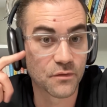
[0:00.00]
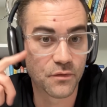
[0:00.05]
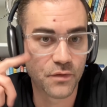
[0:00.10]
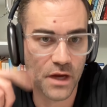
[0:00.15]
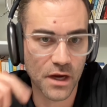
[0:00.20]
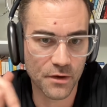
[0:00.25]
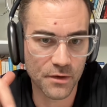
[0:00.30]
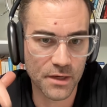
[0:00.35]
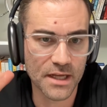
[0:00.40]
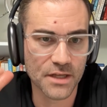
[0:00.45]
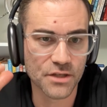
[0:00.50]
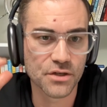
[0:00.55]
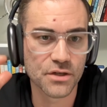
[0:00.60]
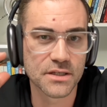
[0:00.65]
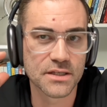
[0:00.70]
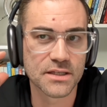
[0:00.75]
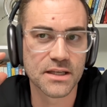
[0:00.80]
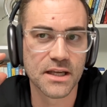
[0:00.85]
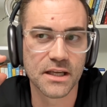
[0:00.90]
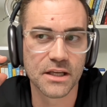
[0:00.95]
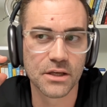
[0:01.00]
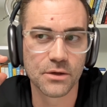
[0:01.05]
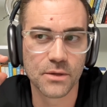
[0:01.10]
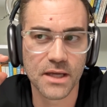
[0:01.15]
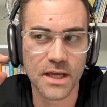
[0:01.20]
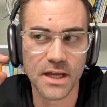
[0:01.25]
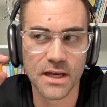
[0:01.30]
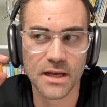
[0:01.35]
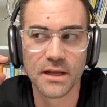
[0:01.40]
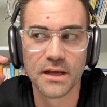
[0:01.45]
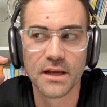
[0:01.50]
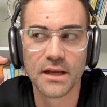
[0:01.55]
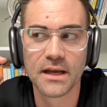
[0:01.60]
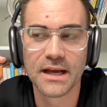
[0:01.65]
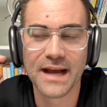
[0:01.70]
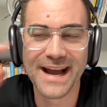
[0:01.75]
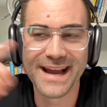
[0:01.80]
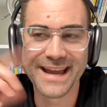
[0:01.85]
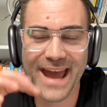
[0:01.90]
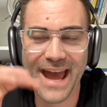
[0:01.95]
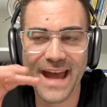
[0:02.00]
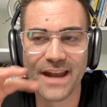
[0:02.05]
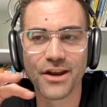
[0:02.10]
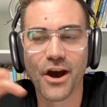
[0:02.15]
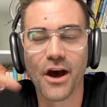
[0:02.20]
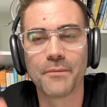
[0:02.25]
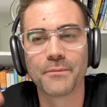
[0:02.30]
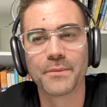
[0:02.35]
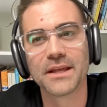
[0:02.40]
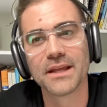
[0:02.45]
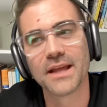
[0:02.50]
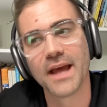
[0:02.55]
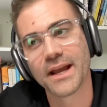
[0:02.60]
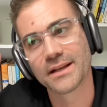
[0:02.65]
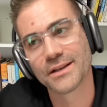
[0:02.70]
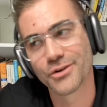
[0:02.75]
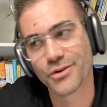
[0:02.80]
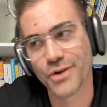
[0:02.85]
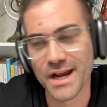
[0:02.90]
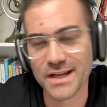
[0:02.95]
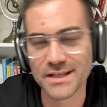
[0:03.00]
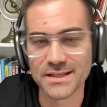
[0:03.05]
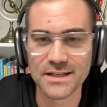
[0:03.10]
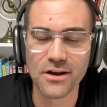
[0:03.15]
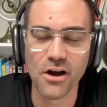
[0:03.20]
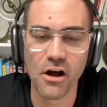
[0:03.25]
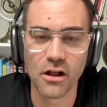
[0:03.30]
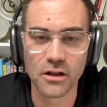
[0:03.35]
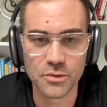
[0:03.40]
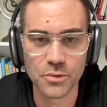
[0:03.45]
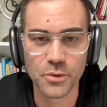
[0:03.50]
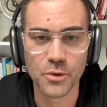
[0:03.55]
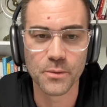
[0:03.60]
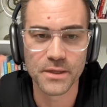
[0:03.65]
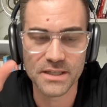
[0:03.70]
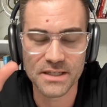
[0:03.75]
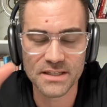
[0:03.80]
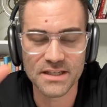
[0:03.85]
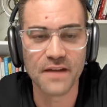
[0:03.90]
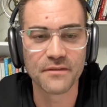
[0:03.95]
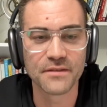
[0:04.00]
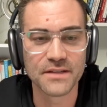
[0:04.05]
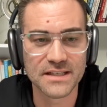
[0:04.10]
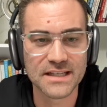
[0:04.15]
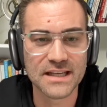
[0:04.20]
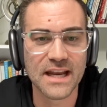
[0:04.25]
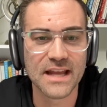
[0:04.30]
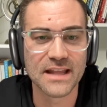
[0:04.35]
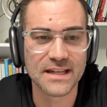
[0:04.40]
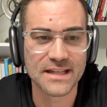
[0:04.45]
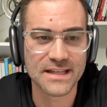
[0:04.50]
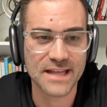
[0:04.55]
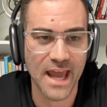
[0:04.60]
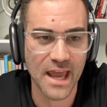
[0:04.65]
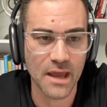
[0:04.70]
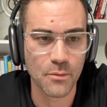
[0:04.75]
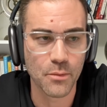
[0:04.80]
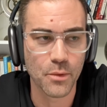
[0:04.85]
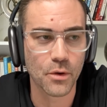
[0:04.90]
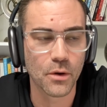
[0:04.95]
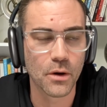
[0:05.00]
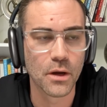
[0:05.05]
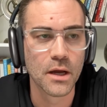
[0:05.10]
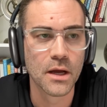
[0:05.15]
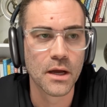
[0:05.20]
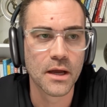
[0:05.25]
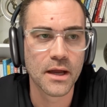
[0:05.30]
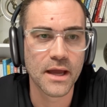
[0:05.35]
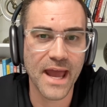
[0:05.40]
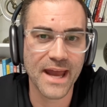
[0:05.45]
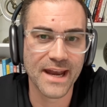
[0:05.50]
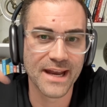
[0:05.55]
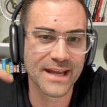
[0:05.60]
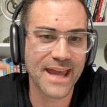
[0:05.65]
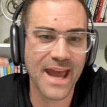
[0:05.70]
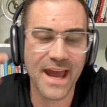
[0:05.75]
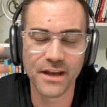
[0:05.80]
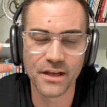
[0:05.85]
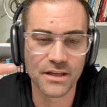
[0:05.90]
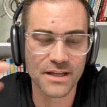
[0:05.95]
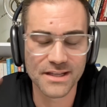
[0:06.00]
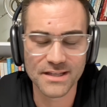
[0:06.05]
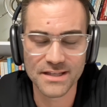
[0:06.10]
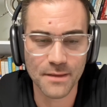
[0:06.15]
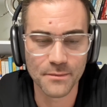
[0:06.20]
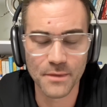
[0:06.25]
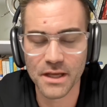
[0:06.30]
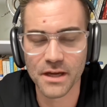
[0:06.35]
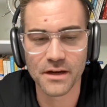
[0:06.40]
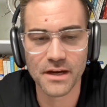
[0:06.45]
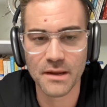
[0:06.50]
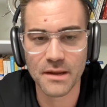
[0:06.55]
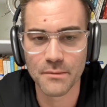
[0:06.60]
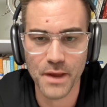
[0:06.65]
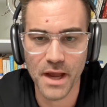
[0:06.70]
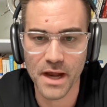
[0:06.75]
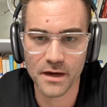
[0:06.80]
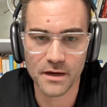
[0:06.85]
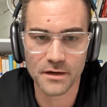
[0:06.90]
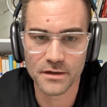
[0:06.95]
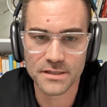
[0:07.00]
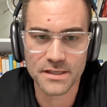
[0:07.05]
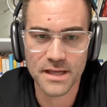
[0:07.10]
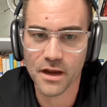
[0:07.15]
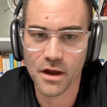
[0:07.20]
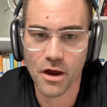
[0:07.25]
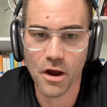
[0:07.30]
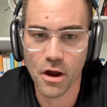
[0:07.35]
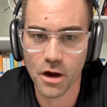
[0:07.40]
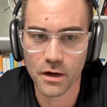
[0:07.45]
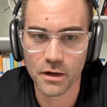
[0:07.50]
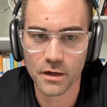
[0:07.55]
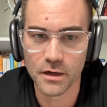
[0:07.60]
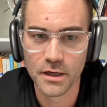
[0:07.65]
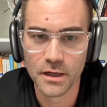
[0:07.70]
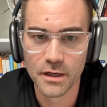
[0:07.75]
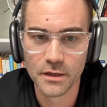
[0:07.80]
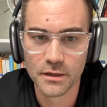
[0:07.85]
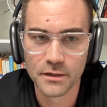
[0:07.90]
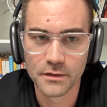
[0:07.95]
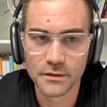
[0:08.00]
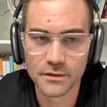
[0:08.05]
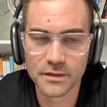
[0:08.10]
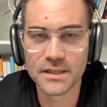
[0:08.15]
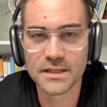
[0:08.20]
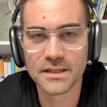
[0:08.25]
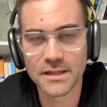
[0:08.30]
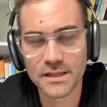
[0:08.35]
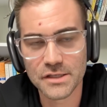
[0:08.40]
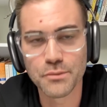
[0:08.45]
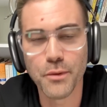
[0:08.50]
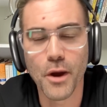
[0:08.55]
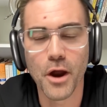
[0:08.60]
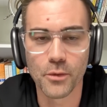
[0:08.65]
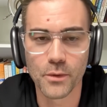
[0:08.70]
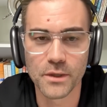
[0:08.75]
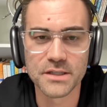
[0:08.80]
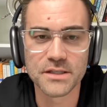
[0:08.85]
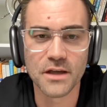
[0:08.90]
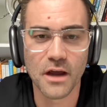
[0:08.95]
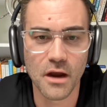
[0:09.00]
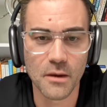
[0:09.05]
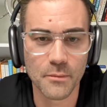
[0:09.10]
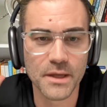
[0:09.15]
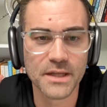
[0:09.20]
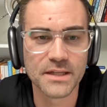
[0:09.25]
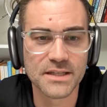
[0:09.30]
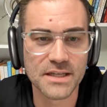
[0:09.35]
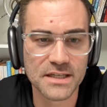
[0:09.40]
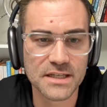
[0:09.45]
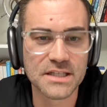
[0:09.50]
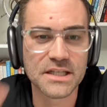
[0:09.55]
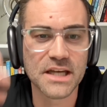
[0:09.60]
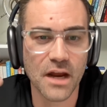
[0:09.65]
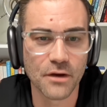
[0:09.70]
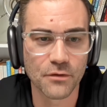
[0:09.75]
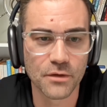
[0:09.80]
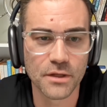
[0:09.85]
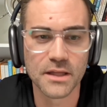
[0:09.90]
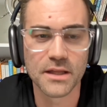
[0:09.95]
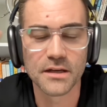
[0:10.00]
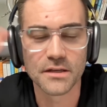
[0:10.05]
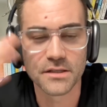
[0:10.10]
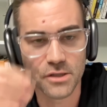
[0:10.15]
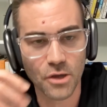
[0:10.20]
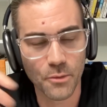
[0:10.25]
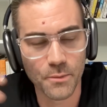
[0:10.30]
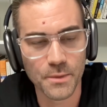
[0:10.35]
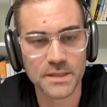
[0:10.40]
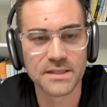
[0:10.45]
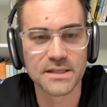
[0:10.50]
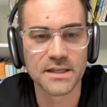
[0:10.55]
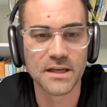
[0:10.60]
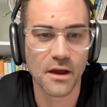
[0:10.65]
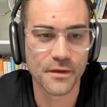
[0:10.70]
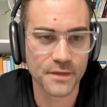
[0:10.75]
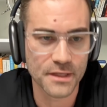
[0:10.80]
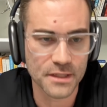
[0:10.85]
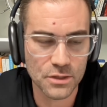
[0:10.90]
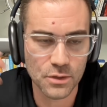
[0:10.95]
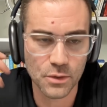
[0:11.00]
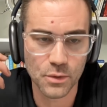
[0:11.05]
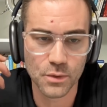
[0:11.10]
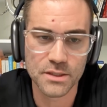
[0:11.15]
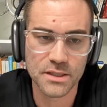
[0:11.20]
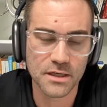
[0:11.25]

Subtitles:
very interesting. You can, again, not be like crazy knowledgeable, but just have a seat at the table. And again, this is something your competitors like aren't, the smart ones are, but just generally they're so busy on the tools,